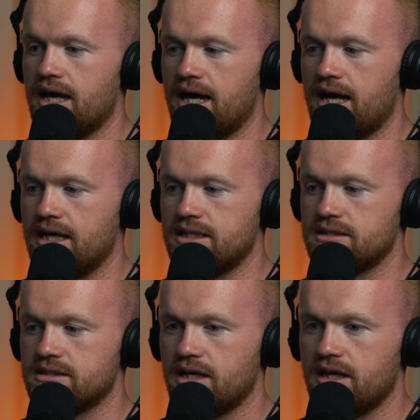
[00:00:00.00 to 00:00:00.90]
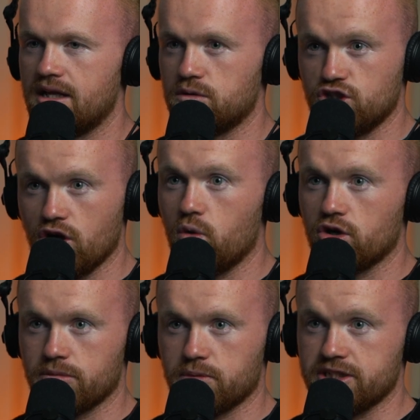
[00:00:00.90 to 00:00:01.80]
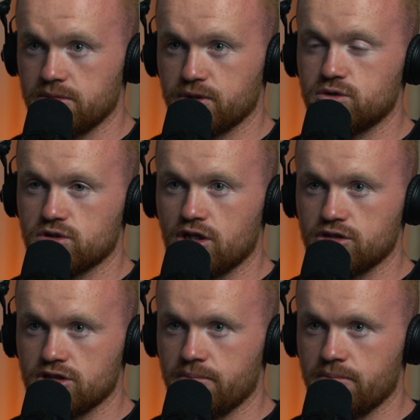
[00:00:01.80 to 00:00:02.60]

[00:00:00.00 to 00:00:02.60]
and there was no one on the bridge. The bridge was closed to the